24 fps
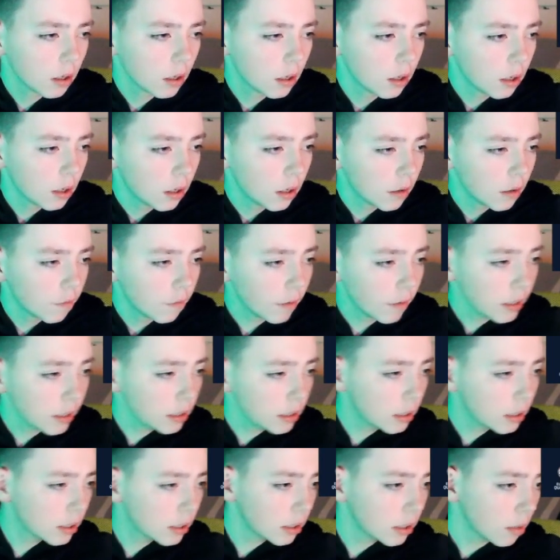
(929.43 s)
Finds
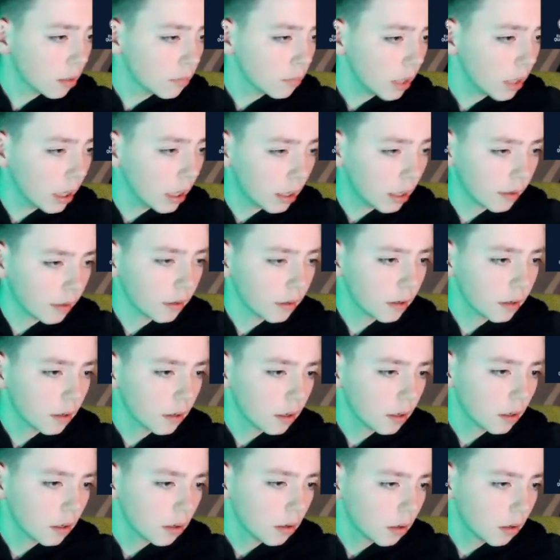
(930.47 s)
somebody.
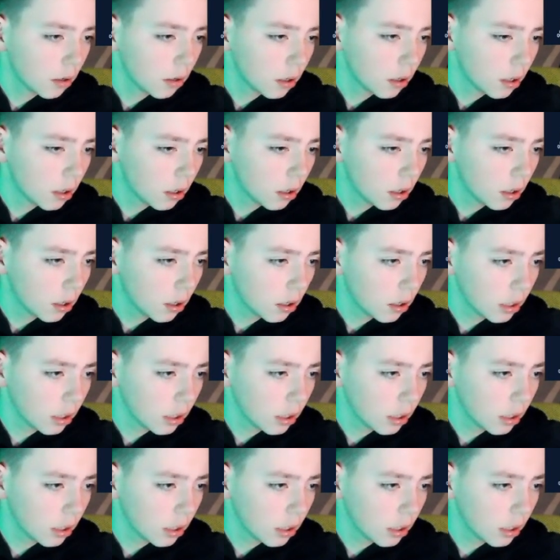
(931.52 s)
He's